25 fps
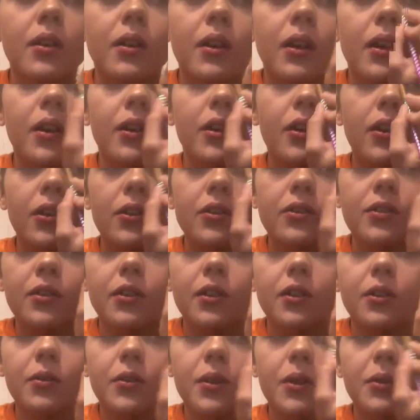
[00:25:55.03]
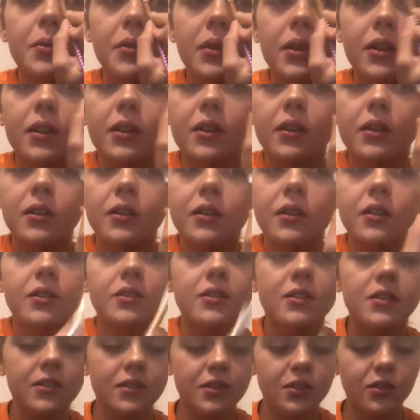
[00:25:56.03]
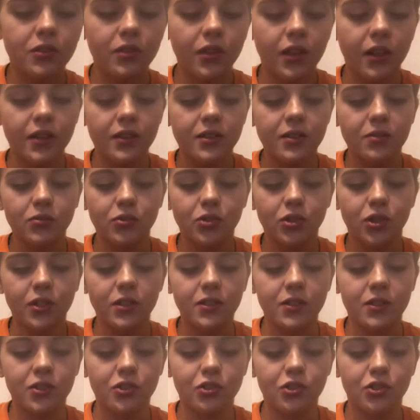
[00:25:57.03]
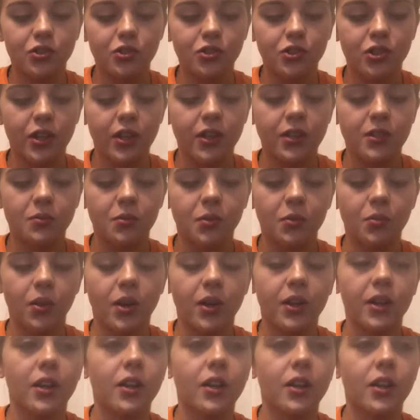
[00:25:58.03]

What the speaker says: You're also going to rub that in because these are like some transition shades we're working